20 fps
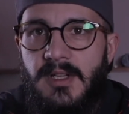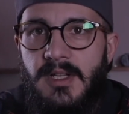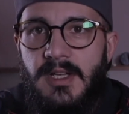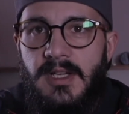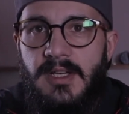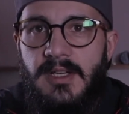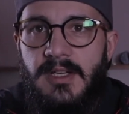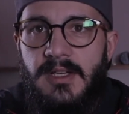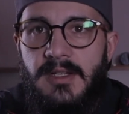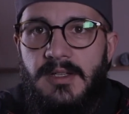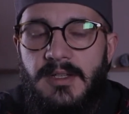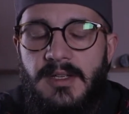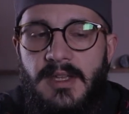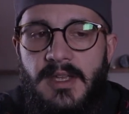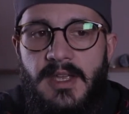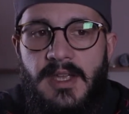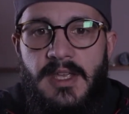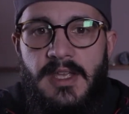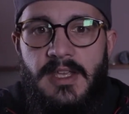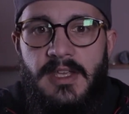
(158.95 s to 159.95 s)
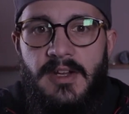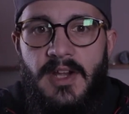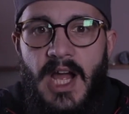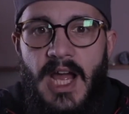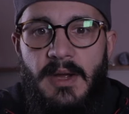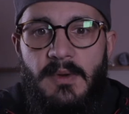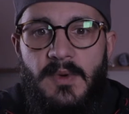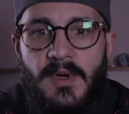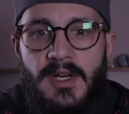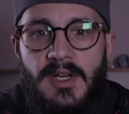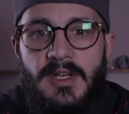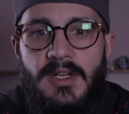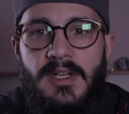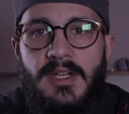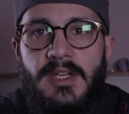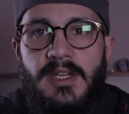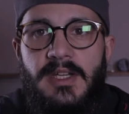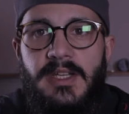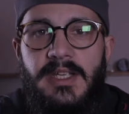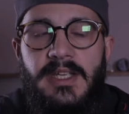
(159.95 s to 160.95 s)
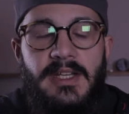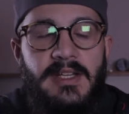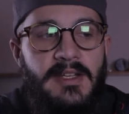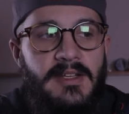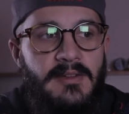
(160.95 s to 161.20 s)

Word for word: Uh, you know, I work in a